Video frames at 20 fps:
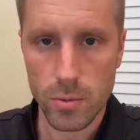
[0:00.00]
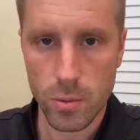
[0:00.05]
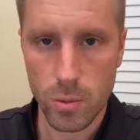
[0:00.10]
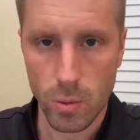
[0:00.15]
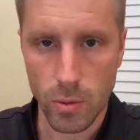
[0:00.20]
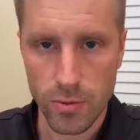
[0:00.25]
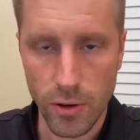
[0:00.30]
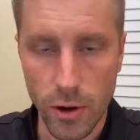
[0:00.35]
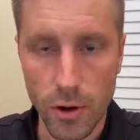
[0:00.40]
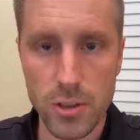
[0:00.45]

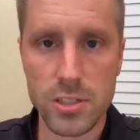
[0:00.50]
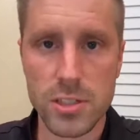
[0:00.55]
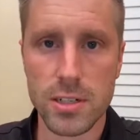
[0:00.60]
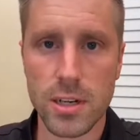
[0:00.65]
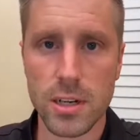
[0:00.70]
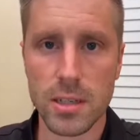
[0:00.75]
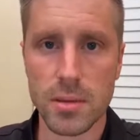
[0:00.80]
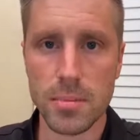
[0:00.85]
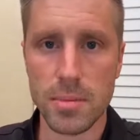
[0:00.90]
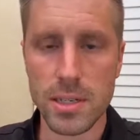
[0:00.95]
focusing
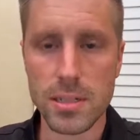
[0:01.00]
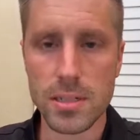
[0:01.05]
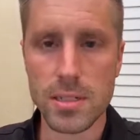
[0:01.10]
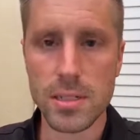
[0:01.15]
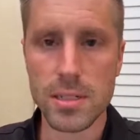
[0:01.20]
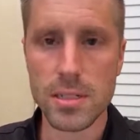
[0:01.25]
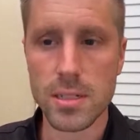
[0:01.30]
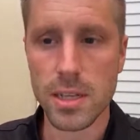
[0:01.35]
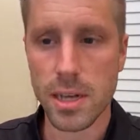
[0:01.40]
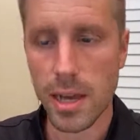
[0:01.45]
on the
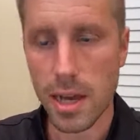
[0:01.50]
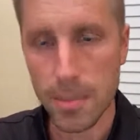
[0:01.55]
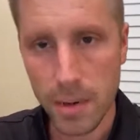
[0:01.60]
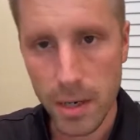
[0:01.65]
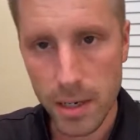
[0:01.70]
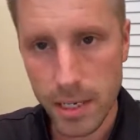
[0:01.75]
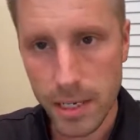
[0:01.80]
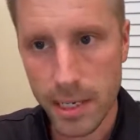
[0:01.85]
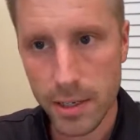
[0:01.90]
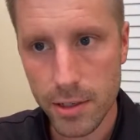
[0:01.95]
business to come
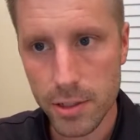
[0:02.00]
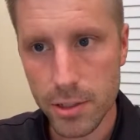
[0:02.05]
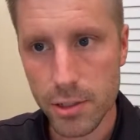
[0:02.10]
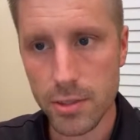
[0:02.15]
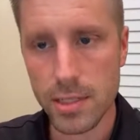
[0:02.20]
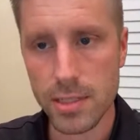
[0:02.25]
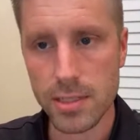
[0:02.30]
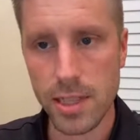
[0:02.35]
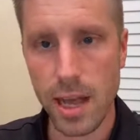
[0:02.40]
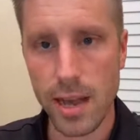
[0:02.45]
on here and do
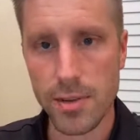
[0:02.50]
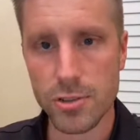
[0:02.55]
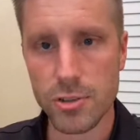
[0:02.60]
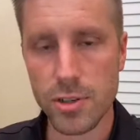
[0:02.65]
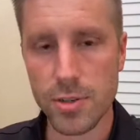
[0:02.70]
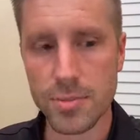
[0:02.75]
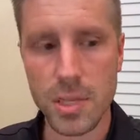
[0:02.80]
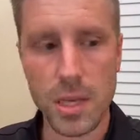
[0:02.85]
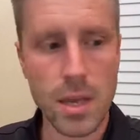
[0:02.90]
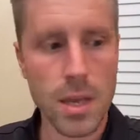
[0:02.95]
these live
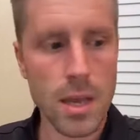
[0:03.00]
streams.